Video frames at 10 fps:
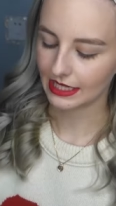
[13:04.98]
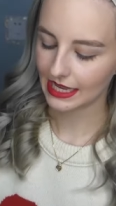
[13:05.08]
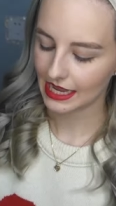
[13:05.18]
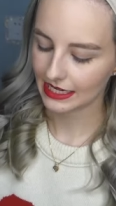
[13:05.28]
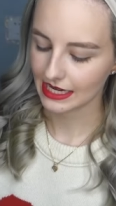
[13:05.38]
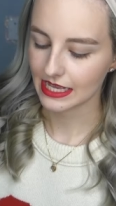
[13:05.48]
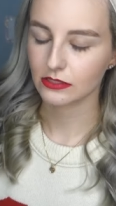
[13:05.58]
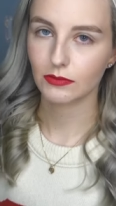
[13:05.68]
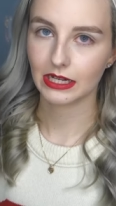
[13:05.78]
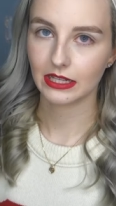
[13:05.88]
again
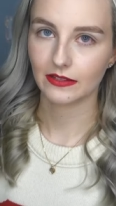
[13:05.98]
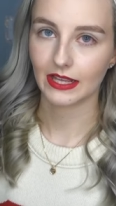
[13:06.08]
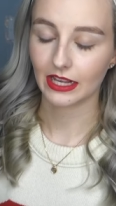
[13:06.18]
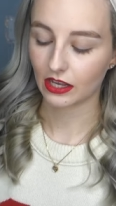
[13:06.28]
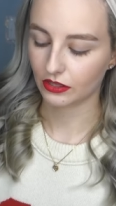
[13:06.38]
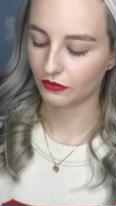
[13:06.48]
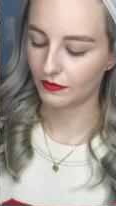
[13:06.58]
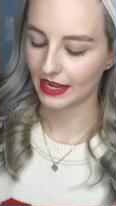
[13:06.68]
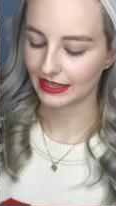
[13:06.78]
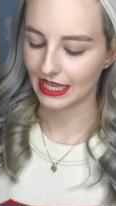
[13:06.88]
it's really thick the
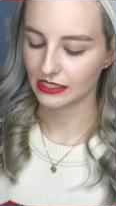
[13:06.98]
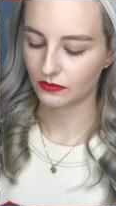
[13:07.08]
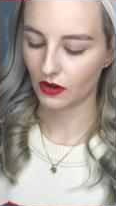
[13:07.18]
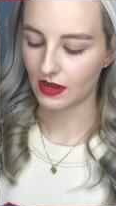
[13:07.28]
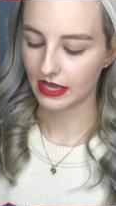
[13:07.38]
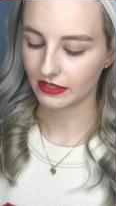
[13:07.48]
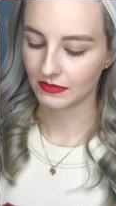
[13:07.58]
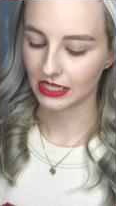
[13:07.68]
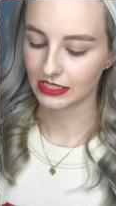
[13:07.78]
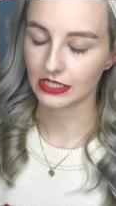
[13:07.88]
fact that it's faux leather
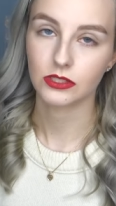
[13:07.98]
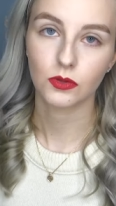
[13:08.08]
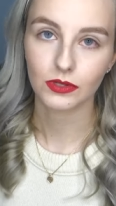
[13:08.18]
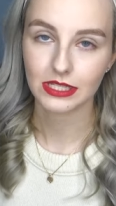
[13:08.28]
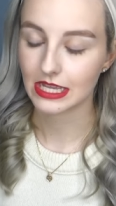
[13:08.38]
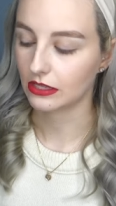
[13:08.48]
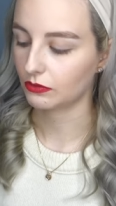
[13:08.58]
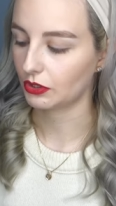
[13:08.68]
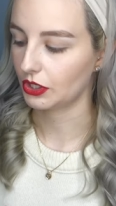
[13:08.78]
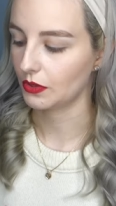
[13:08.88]
means it's not
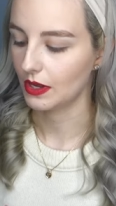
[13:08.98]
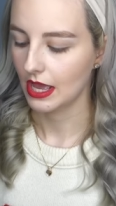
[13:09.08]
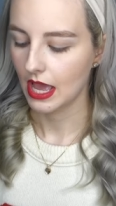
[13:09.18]
see-through